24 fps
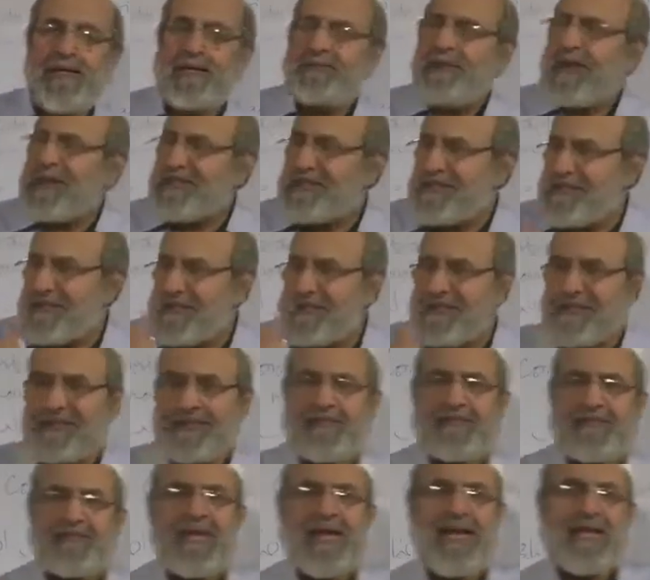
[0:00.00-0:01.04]
Imagine
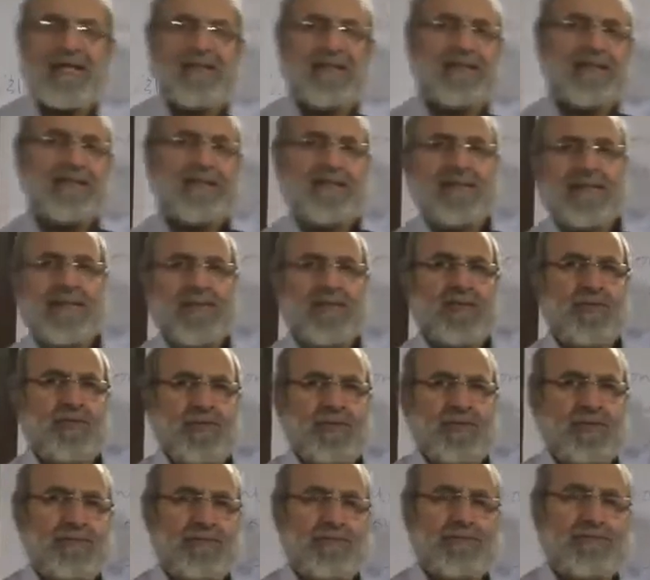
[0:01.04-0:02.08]
Zaid
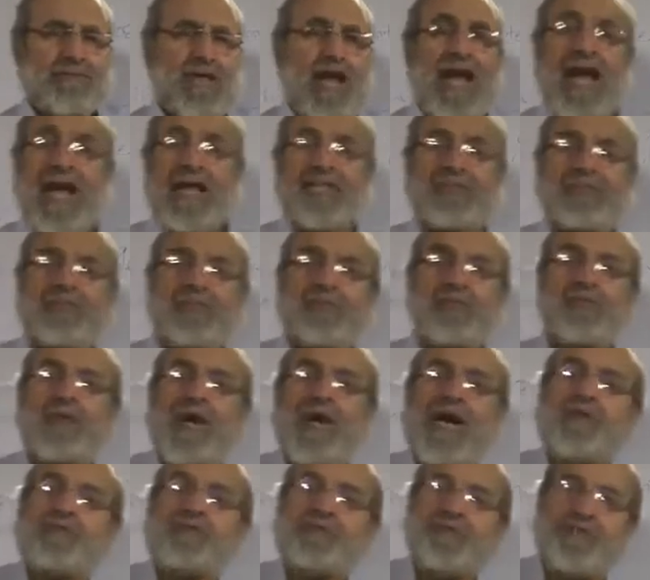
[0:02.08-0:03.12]
has two
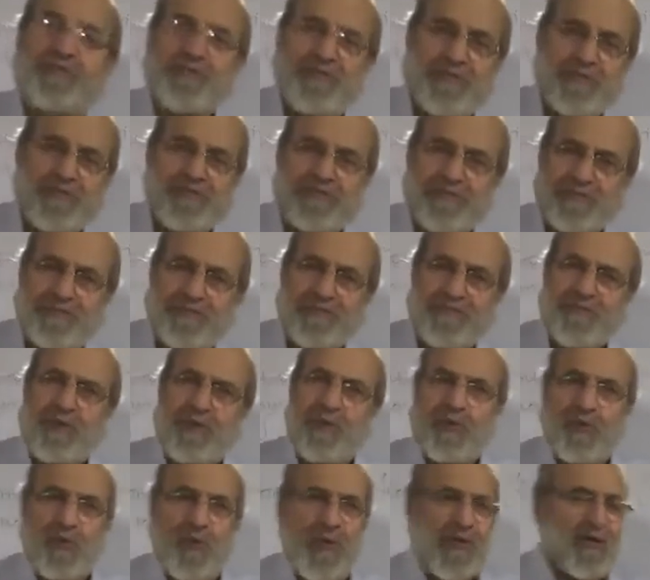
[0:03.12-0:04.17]
houses,
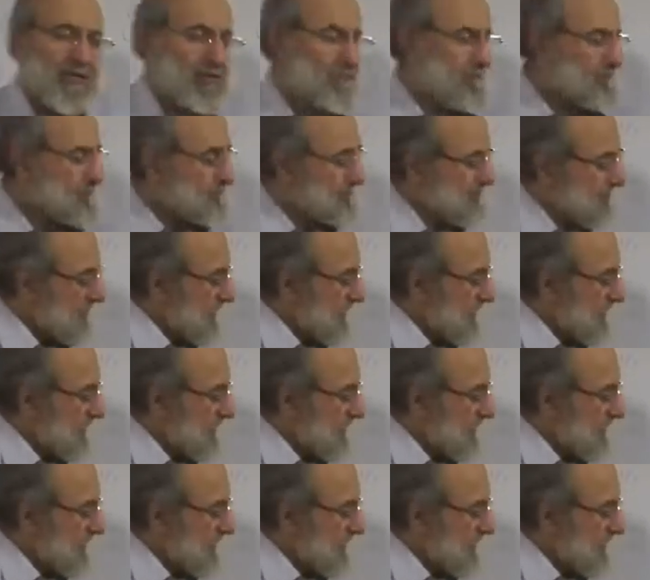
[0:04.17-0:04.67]
not one.